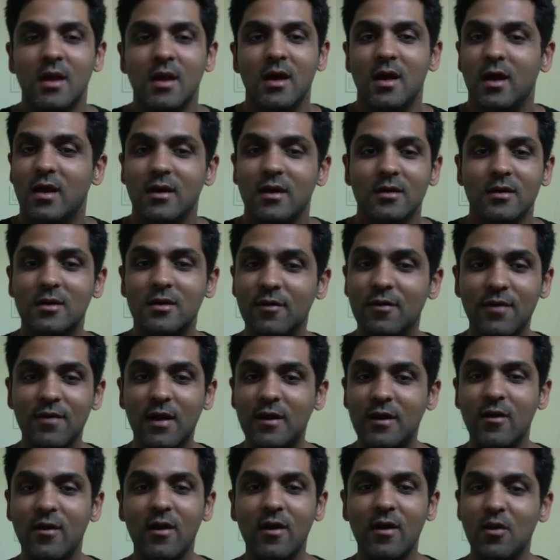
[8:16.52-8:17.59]
the
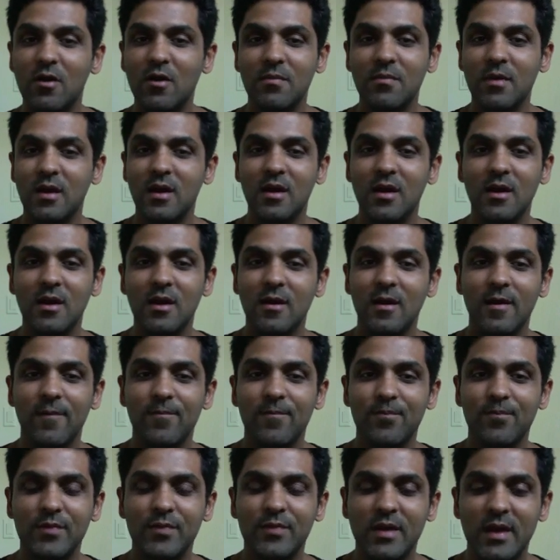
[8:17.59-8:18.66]
victory gonna be
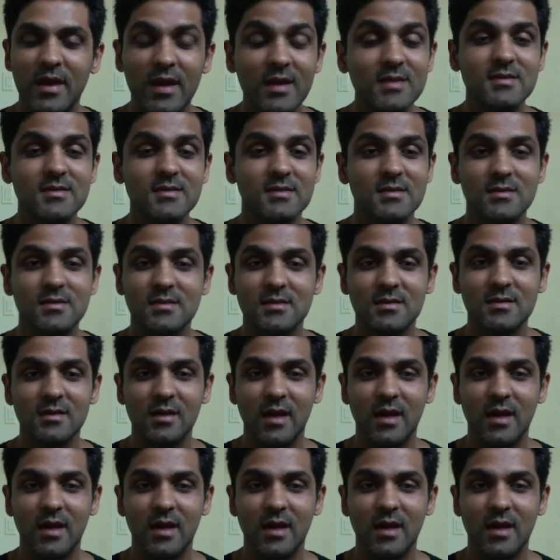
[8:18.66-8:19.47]
his,